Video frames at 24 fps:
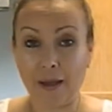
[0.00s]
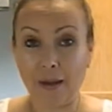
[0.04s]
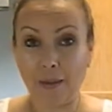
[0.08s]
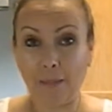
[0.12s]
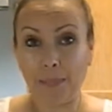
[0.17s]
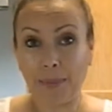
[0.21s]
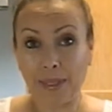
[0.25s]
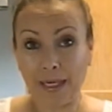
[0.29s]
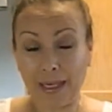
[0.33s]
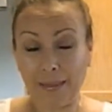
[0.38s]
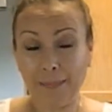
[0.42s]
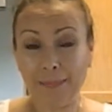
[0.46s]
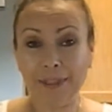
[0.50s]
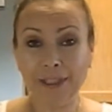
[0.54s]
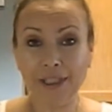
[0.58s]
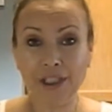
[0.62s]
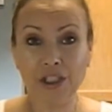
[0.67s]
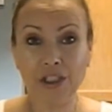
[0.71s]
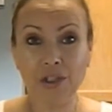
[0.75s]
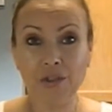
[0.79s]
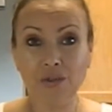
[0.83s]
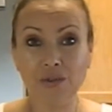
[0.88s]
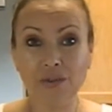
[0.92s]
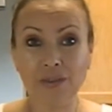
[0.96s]
But I'm going
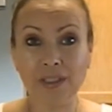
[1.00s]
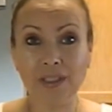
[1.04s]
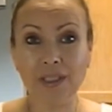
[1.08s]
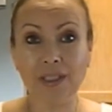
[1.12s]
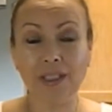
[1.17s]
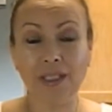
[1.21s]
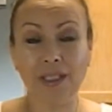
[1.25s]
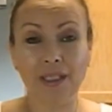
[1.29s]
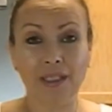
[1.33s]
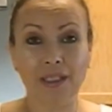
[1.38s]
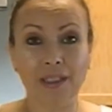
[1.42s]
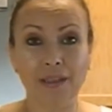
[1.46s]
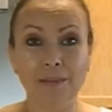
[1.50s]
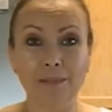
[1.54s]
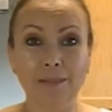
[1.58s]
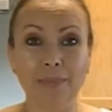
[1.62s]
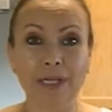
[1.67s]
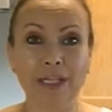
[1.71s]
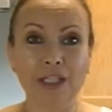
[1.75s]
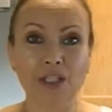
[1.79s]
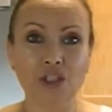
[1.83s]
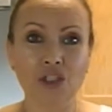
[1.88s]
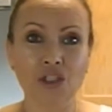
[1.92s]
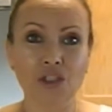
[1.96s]
to use it in
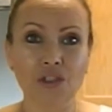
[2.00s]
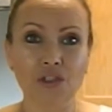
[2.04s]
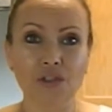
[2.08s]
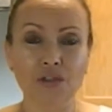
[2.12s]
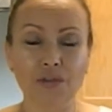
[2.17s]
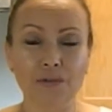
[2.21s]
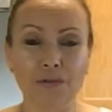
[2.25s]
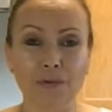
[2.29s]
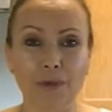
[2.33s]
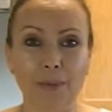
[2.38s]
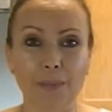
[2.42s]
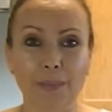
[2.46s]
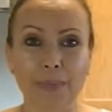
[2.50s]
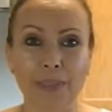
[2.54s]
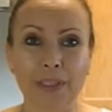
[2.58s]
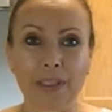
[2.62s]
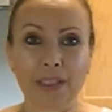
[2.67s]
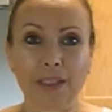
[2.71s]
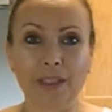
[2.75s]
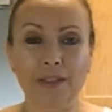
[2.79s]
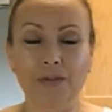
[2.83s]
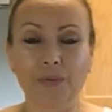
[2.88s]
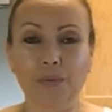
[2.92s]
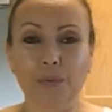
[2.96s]
my sugar scrub,
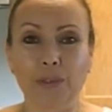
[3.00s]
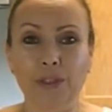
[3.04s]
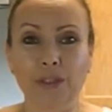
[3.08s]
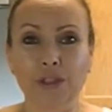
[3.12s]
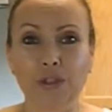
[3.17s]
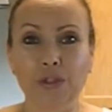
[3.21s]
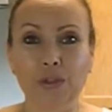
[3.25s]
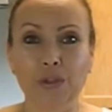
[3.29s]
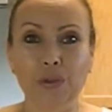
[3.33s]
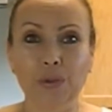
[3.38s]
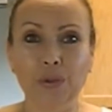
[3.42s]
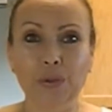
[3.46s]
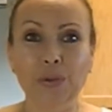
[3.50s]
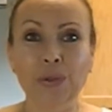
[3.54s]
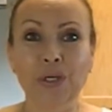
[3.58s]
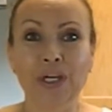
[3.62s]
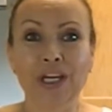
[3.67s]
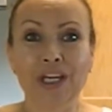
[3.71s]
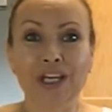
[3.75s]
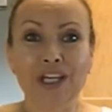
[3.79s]
because when you